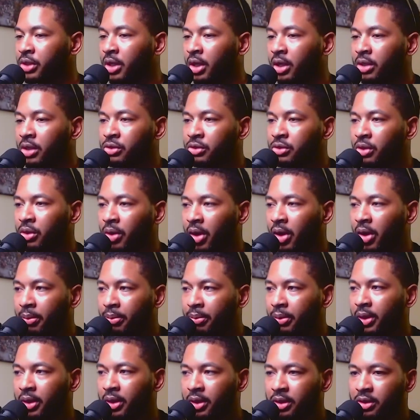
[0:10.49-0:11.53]
So I'll
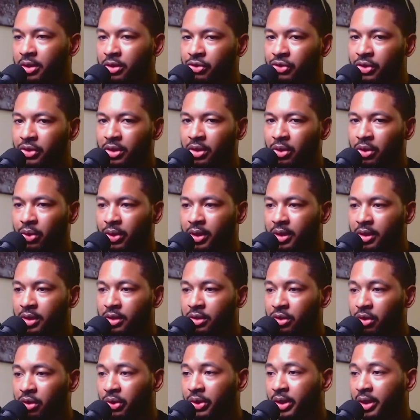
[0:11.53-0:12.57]
play this really quickly so
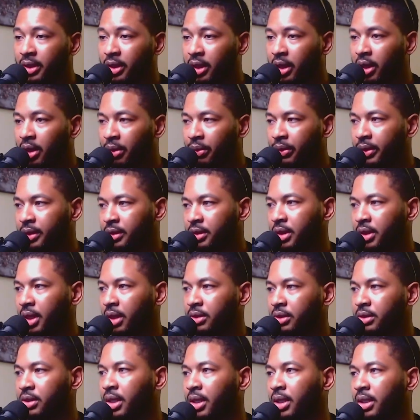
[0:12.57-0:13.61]
you can hear what it
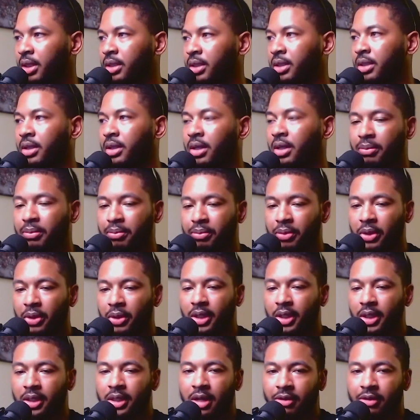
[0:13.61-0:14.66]
sounds like, and then I'll break it
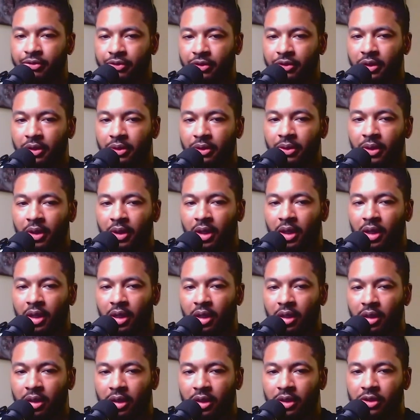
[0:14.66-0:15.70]
down for you in
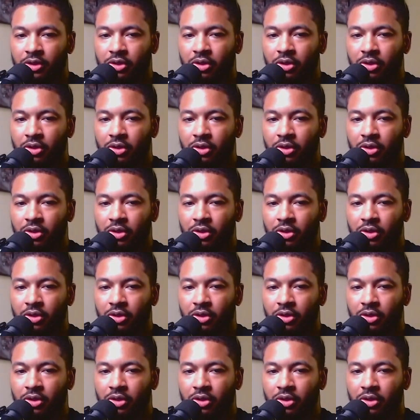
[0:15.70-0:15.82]
an easy